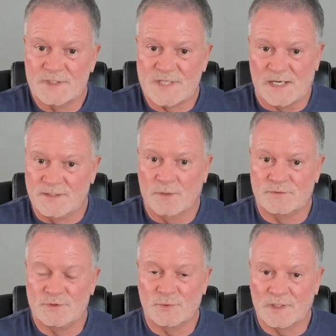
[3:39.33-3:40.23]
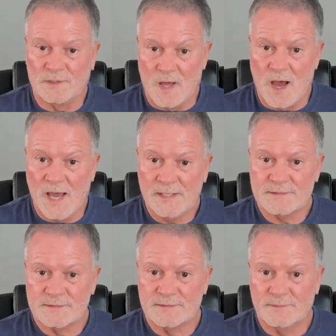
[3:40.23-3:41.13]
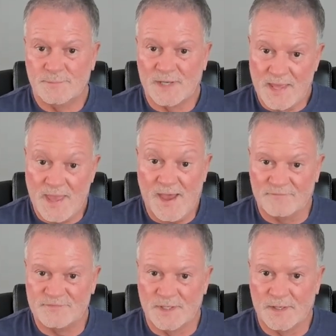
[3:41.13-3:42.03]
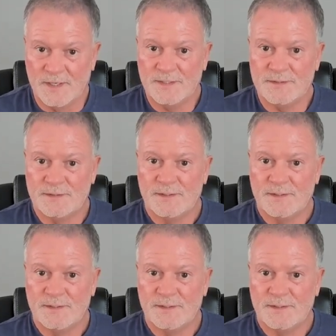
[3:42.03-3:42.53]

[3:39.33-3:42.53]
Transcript: which I don't do it a lot, but I have done it